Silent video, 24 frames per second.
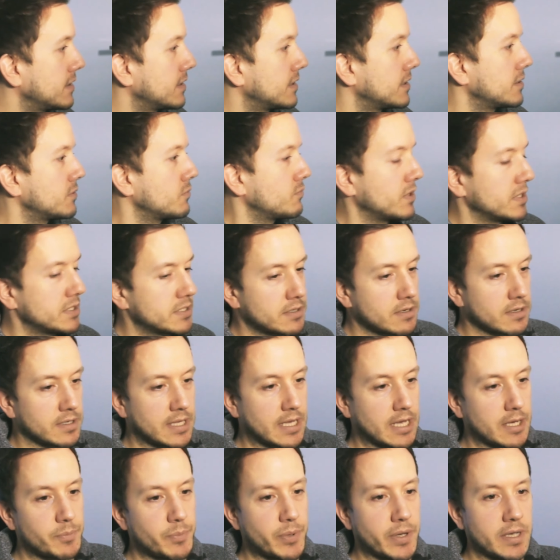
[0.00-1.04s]
what's gonna
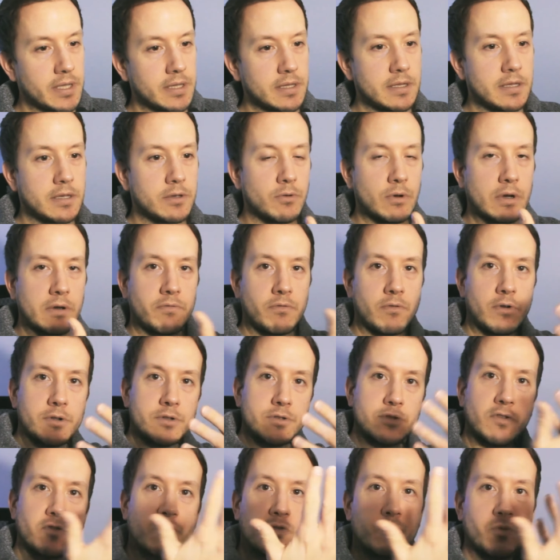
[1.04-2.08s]
happen, you have
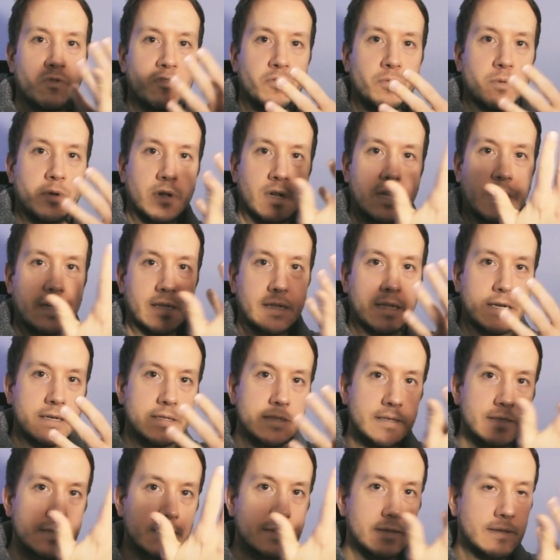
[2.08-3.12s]
lots of movement like
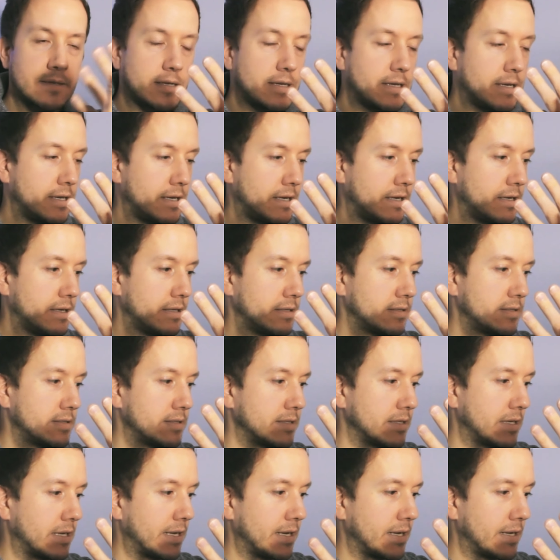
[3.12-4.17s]
that. And
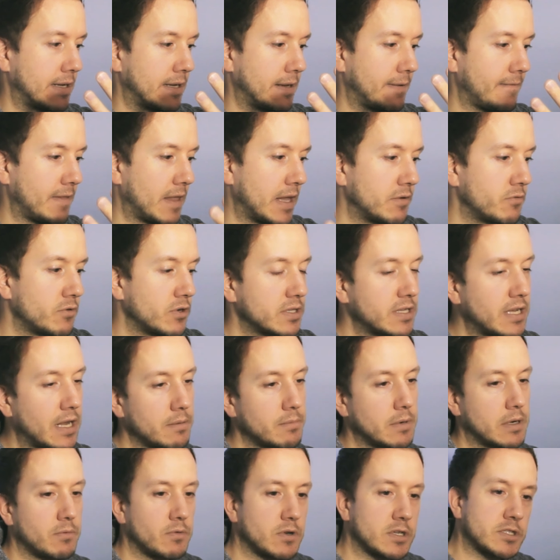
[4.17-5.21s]
every
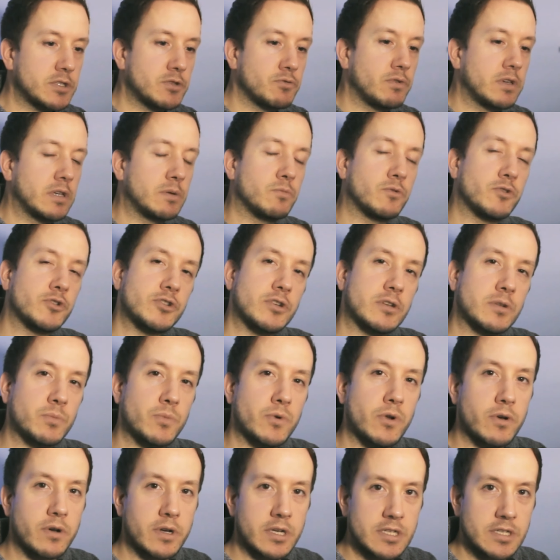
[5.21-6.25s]
time I was doing motion
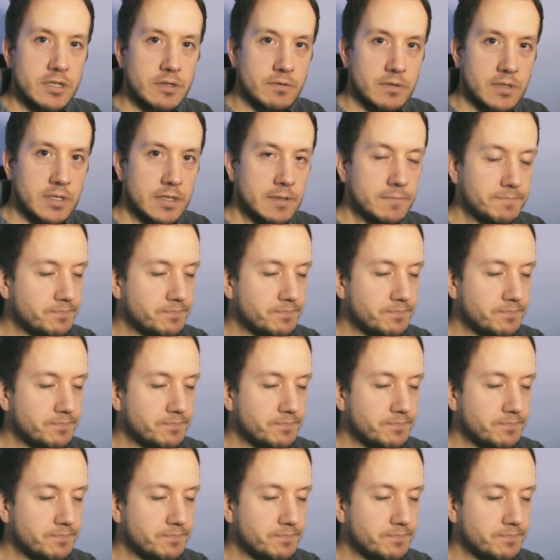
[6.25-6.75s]
blur in 2D,